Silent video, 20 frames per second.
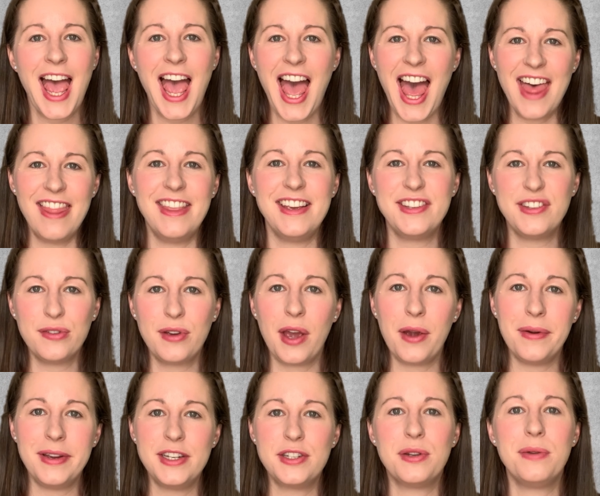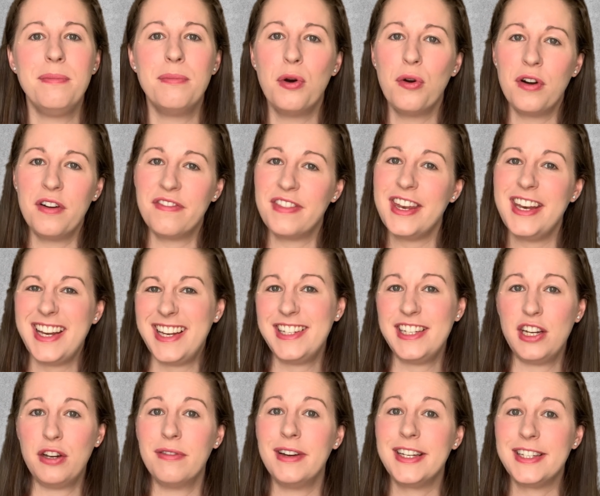and this will go into more of the
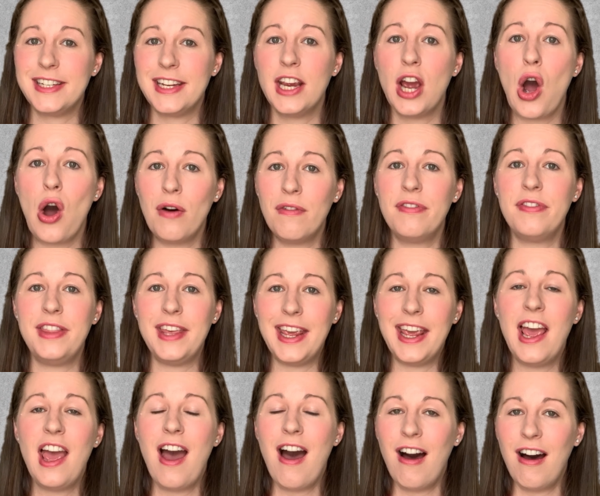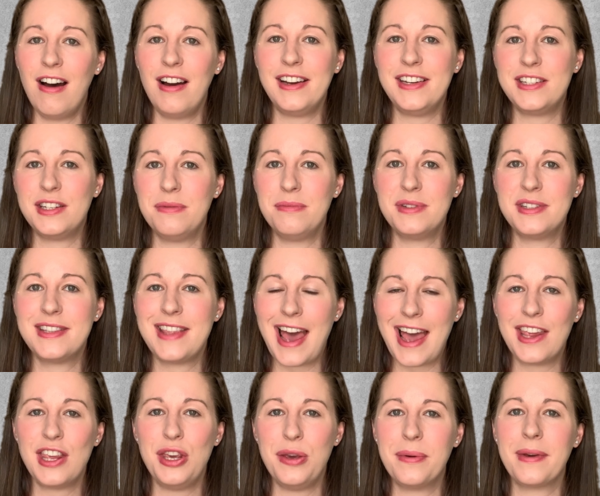nitty-gritty of the items that
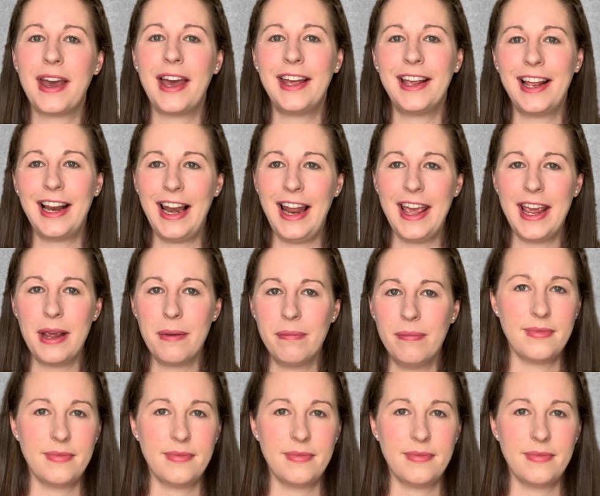you can claim.